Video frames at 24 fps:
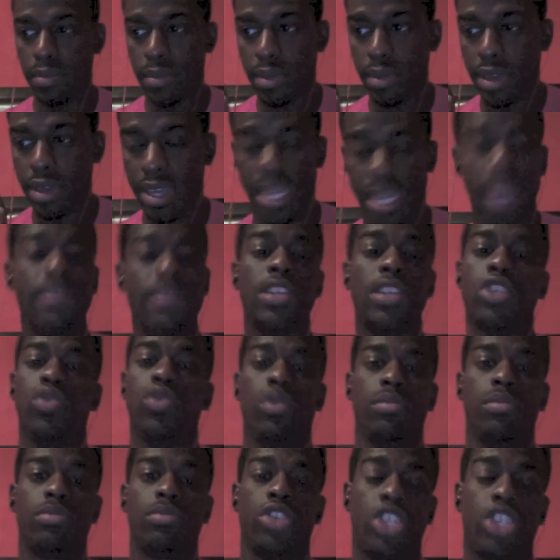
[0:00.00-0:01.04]
give it to them.
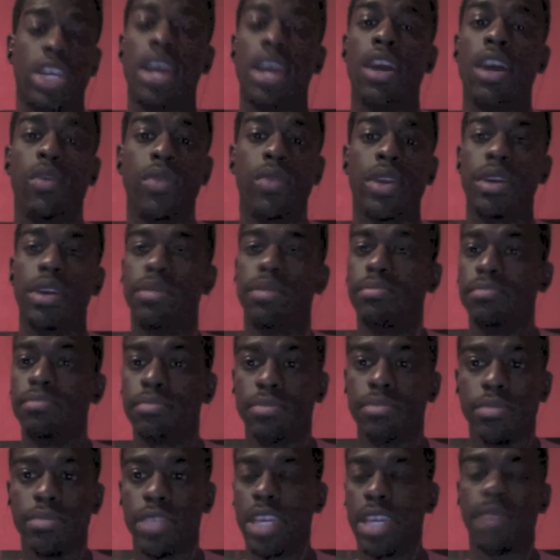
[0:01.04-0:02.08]
Share it with them.
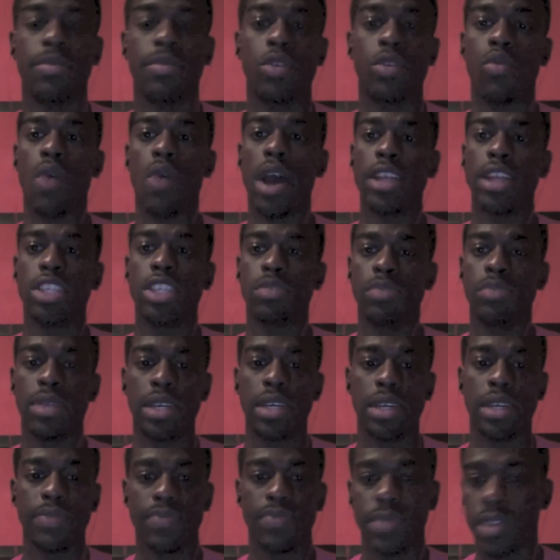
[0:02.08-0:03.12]
Tell them to watch
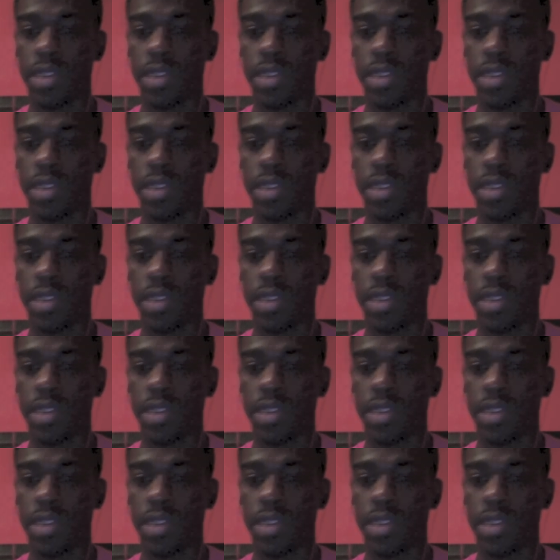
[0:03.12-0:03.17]
me.